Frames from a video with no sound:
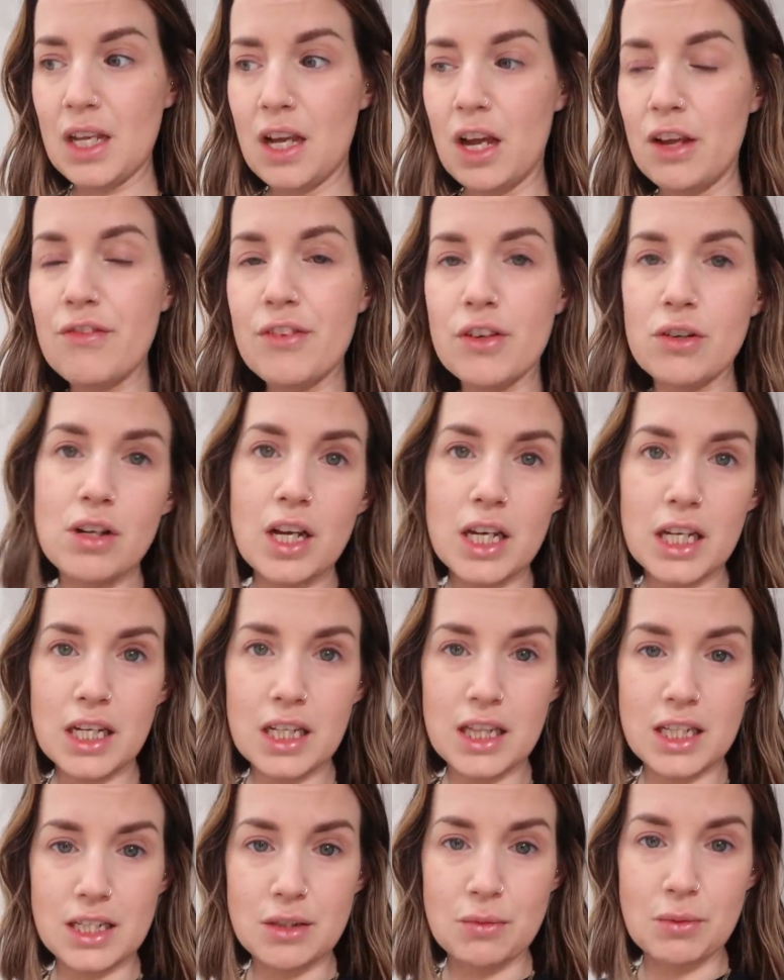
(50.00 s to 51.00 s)
I feel
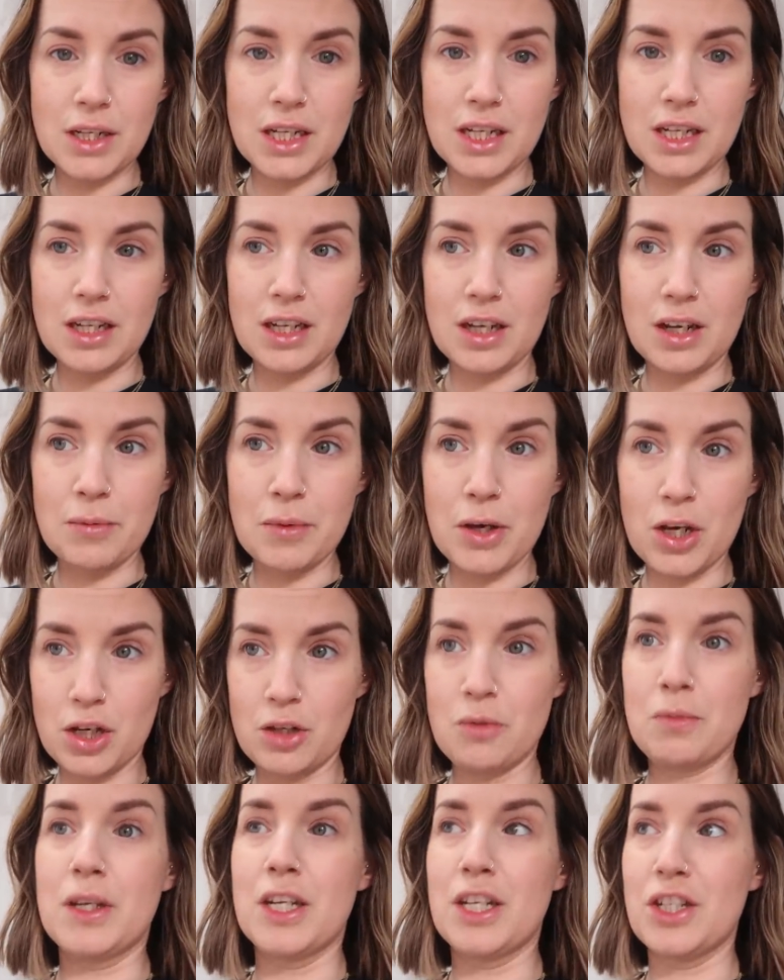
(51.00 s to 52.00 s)
like this week I'm
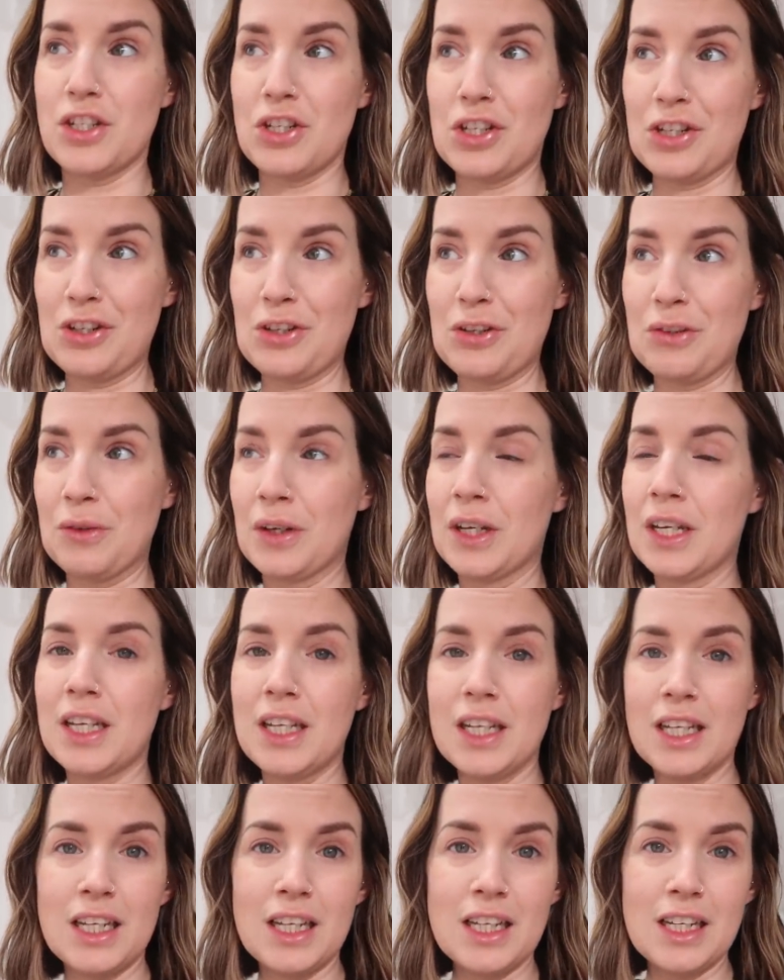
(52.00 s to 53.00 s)
hoping to
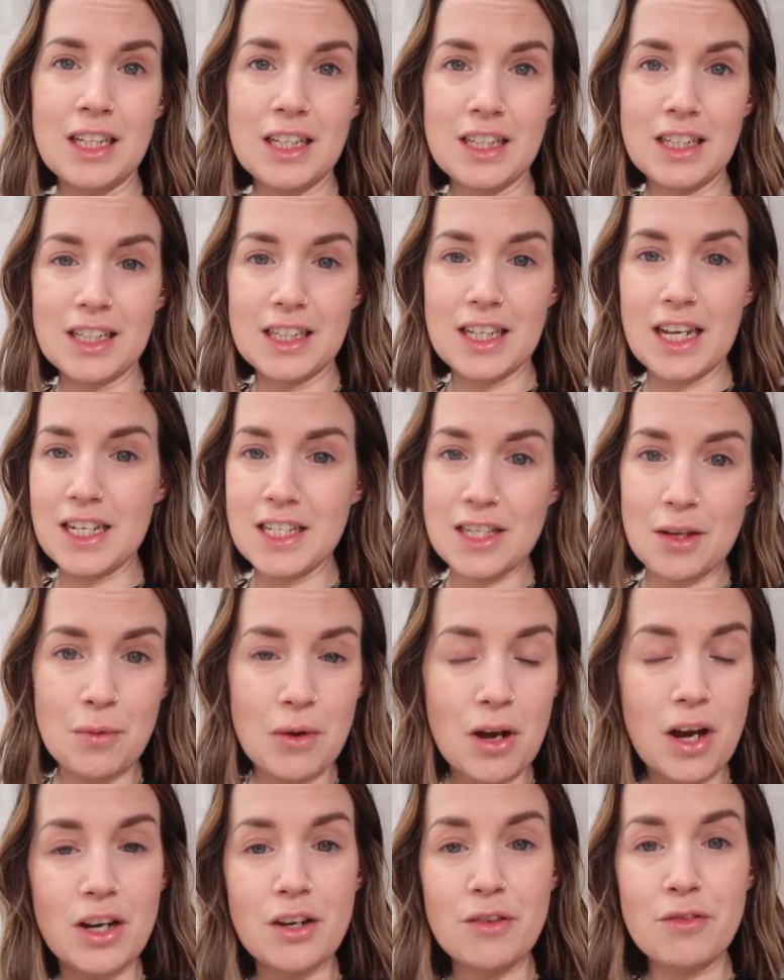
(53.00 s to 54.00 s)
get some
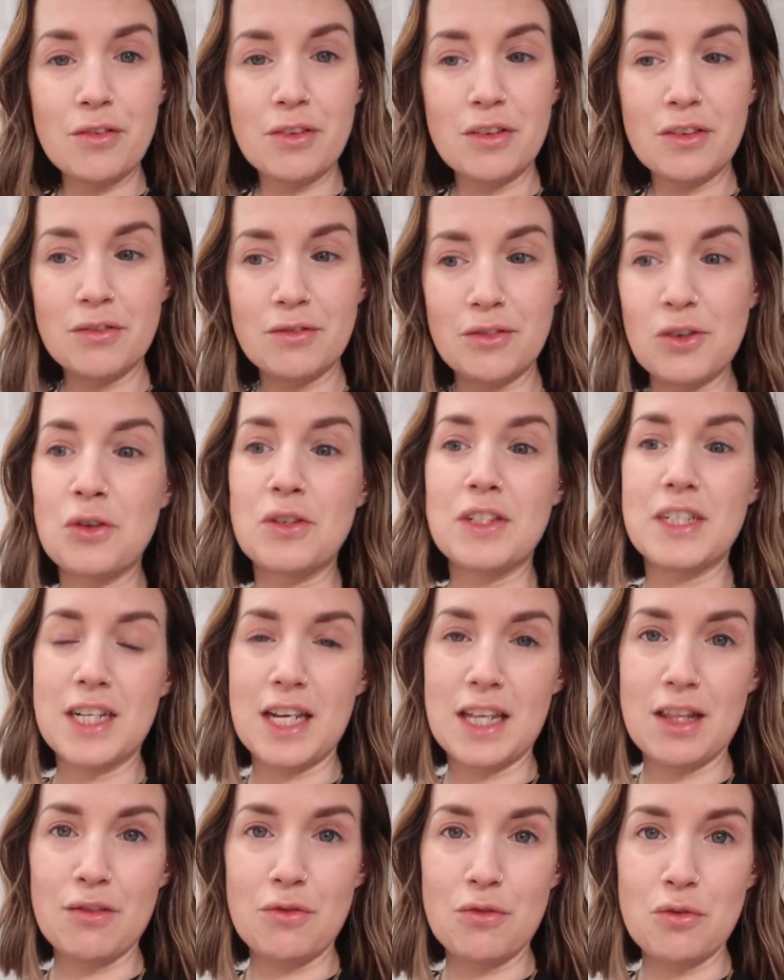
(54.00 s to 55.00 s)
kind of vlog
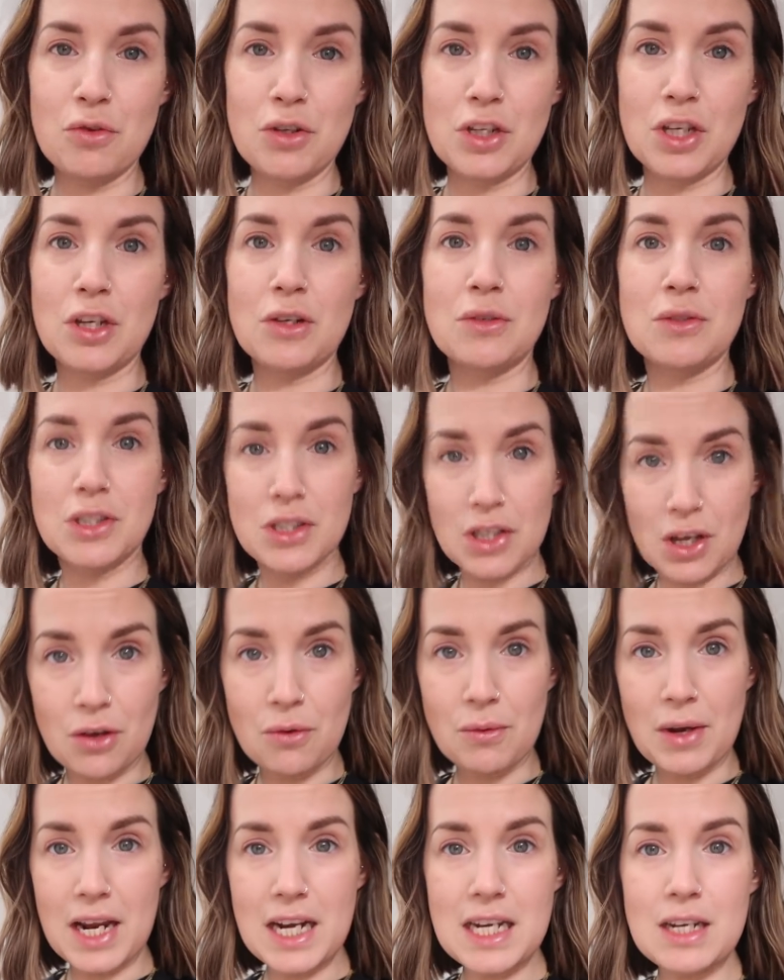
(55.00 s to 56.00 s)
together for you. So
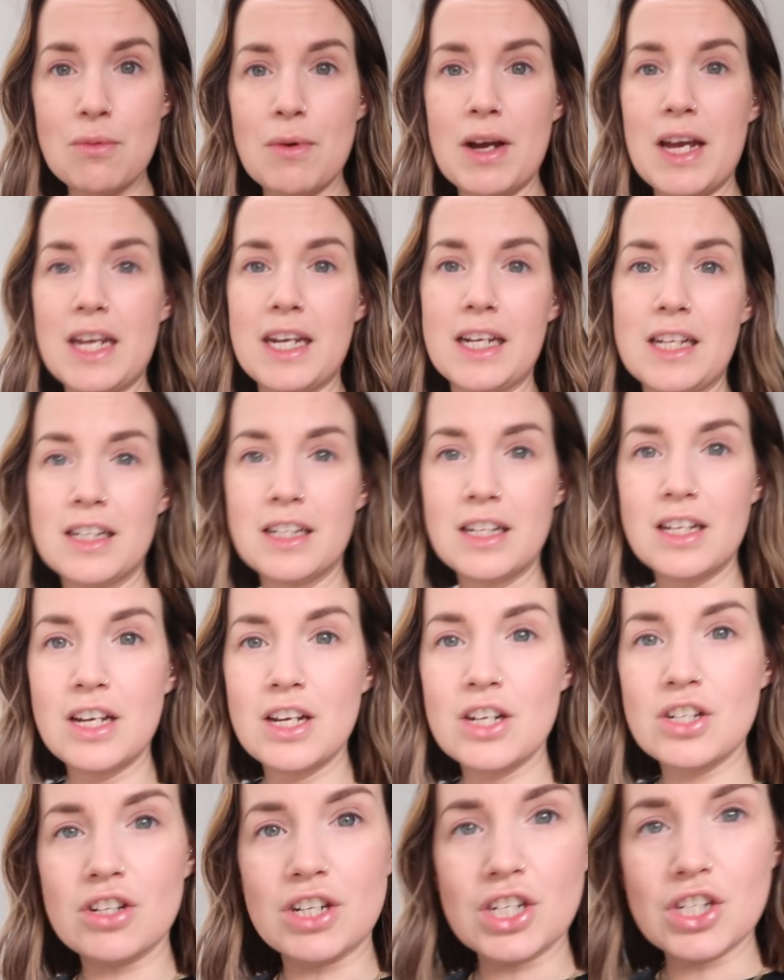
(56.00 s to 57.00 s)
anyway,
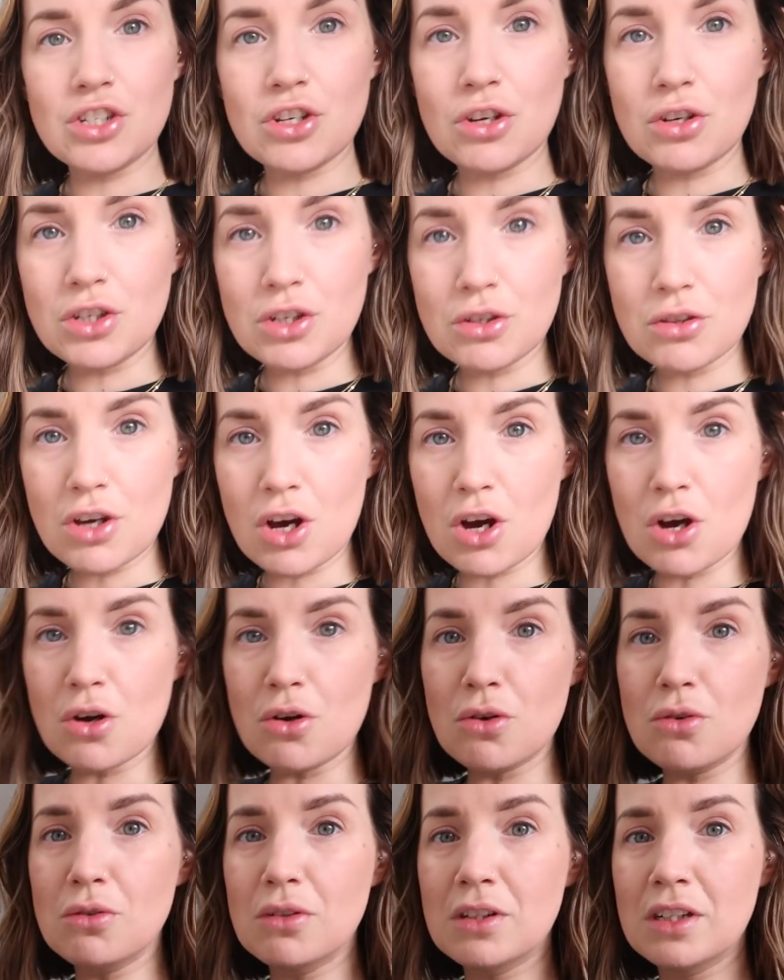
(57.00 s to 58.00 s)
should I show you the
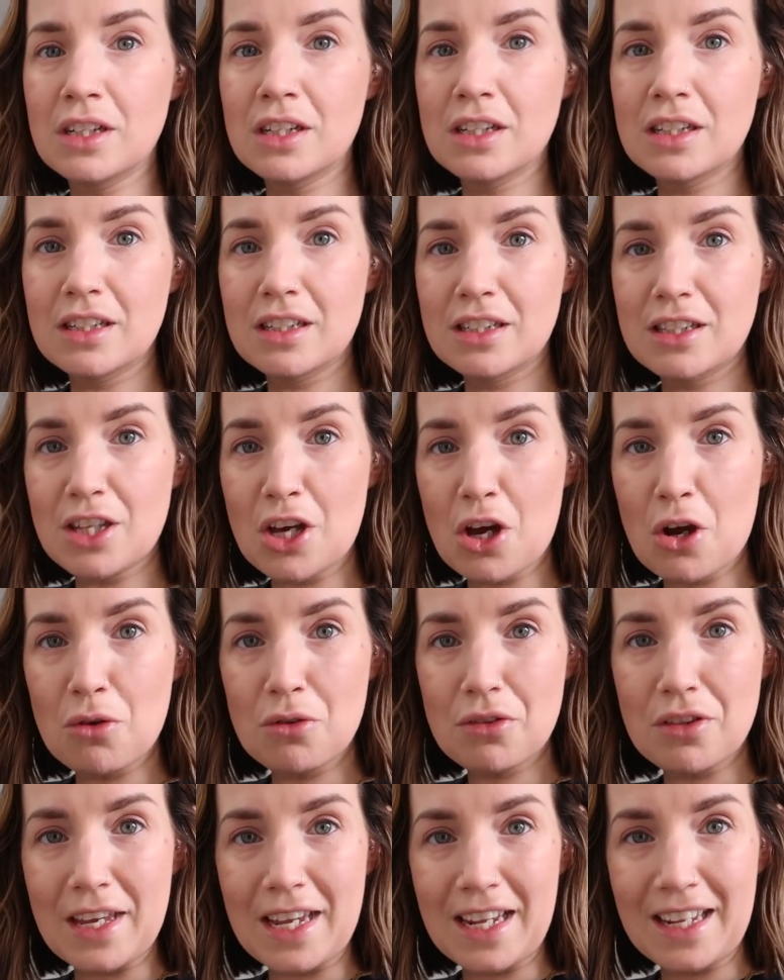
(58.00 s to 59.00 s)
whole
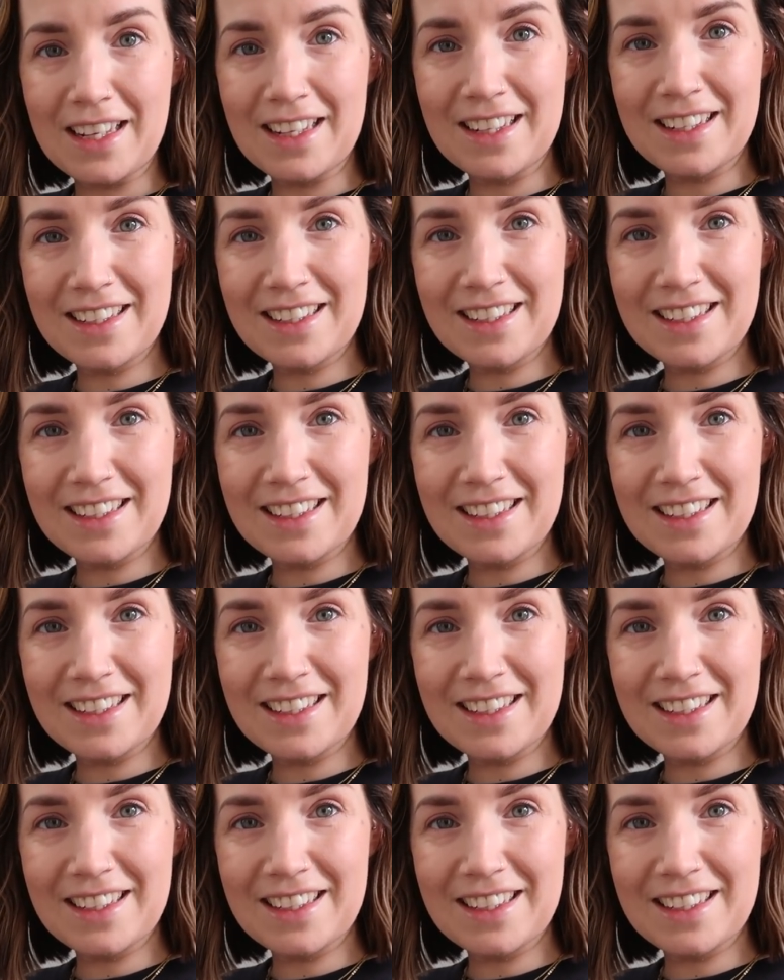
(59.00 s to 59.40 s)
thing?